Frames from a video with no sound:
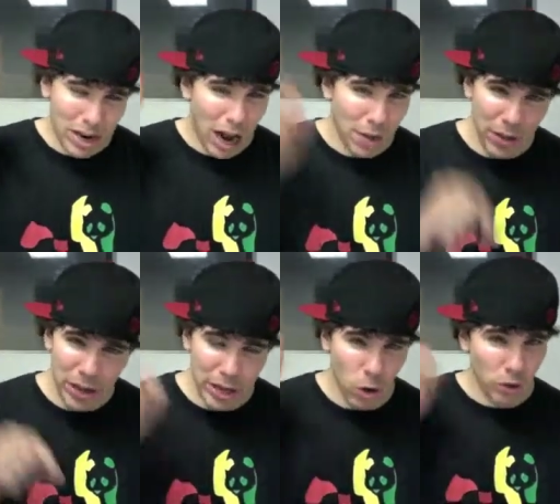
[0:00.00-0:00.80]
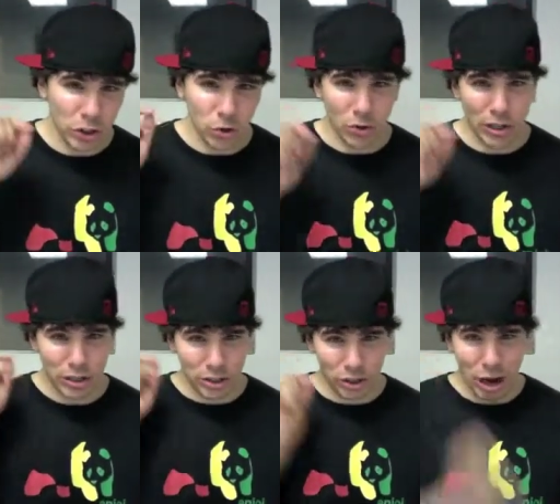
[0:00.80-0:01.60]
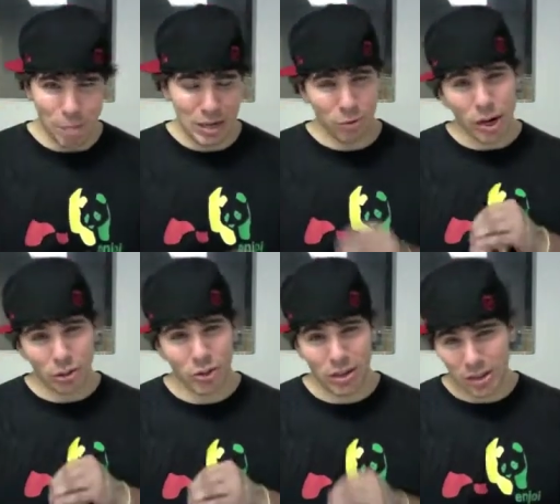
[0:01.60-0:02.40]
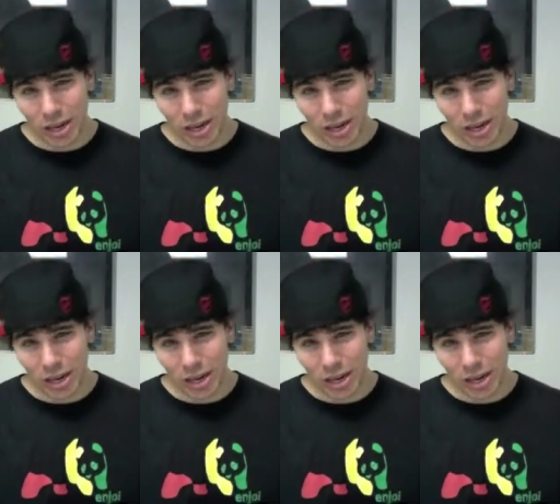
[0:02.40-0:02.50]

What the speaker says: I think he only sold things to Japanese restaurants.